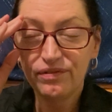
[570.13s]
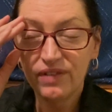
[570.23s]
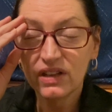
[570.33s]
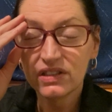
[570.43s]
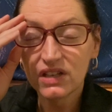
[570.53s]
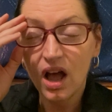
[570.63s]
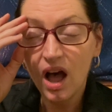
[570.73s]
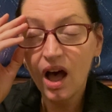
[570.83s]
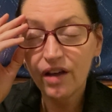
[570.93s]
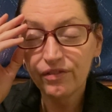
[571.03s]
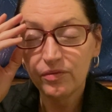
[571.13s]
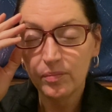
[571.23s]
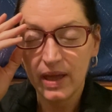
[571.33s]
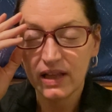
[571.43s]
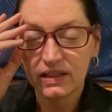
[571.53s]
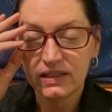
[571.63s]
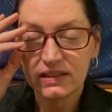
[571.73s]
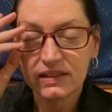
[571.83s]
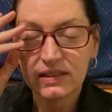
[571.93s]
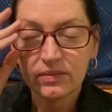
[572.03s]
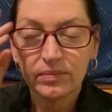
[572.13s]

felt off balance.